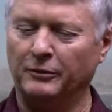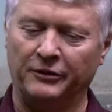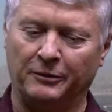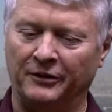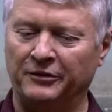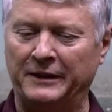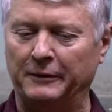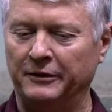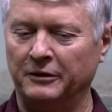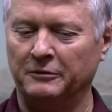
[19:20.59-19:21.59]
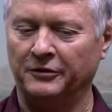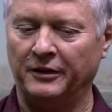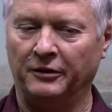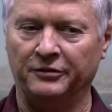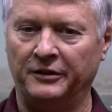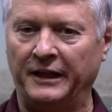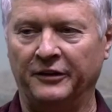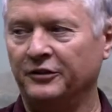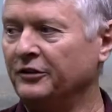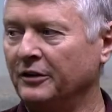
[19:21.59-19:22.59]
Once said, can we do it ourselves? And the
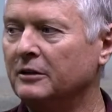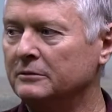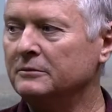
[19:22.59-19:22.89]
answer is no.